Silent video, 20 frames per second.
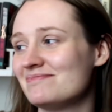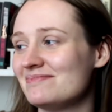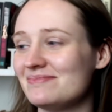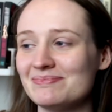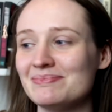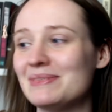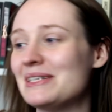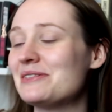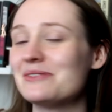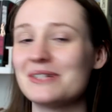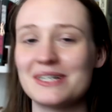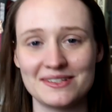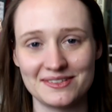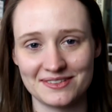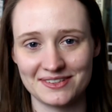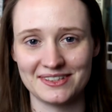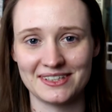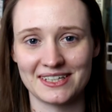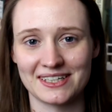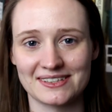midway
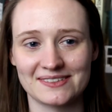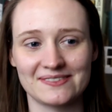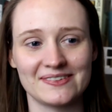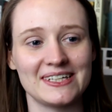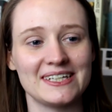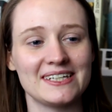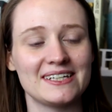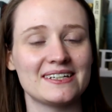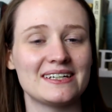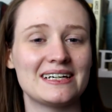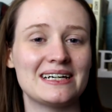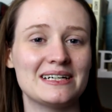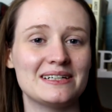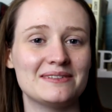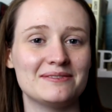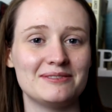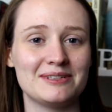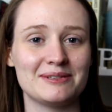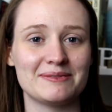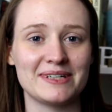through next week
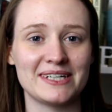with